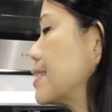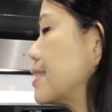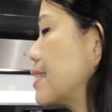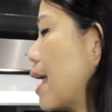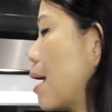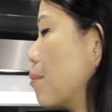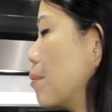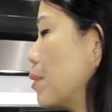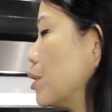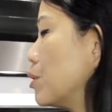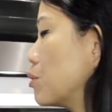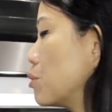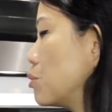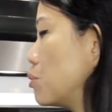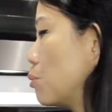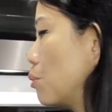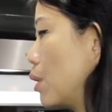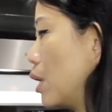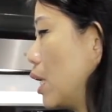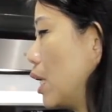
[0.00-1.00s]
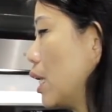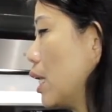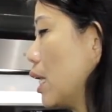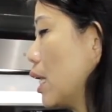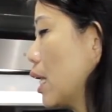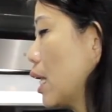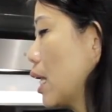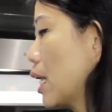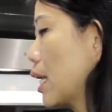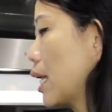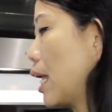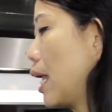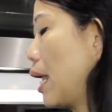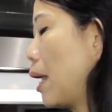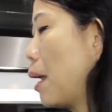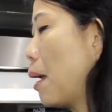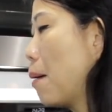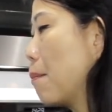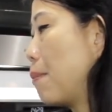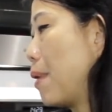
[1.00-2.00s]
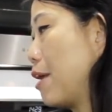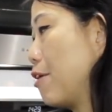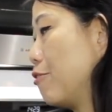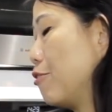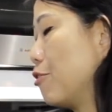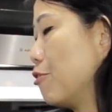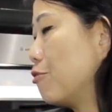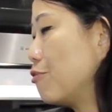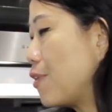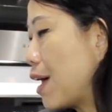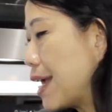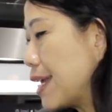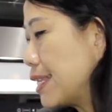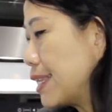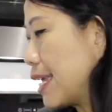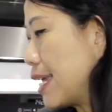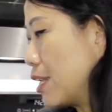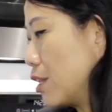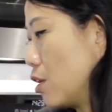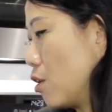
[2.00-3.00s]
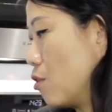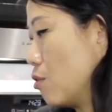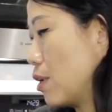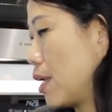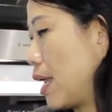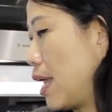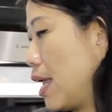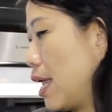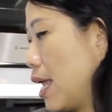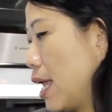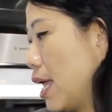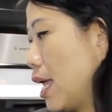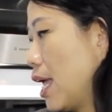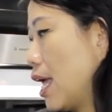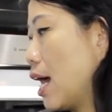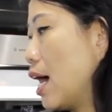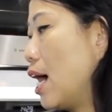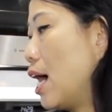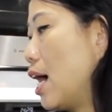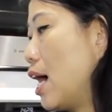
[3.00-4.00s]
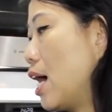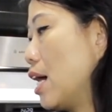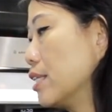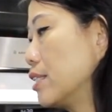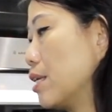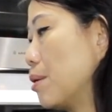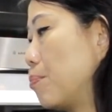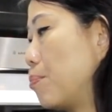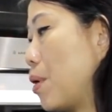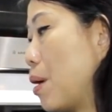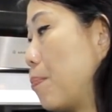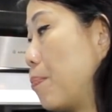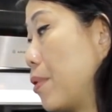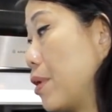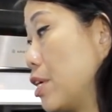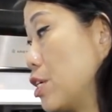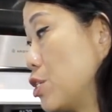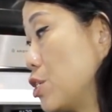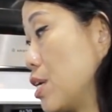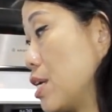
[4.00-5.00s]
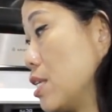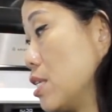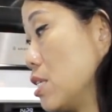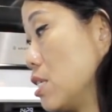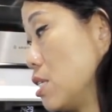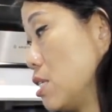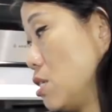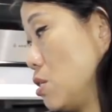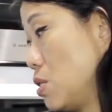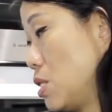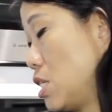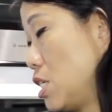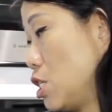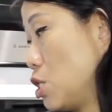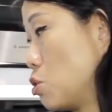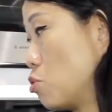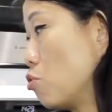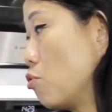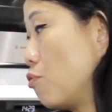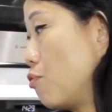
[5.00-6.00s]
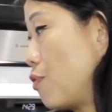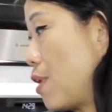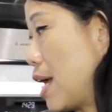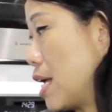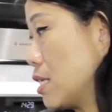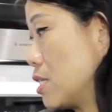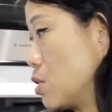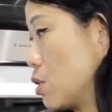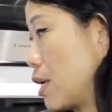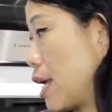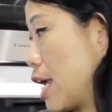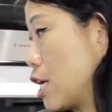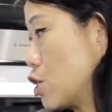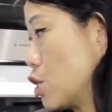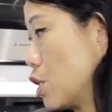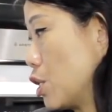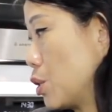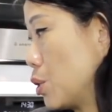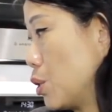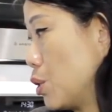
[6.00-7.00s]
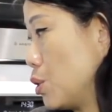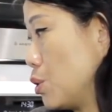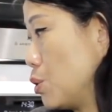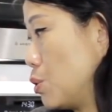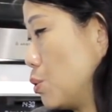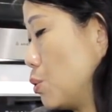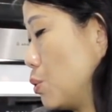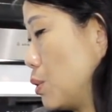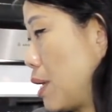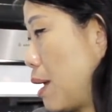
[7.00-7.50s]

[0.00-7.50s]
step into doing. But if you find that the preparation you see is too fast, you can actually go and do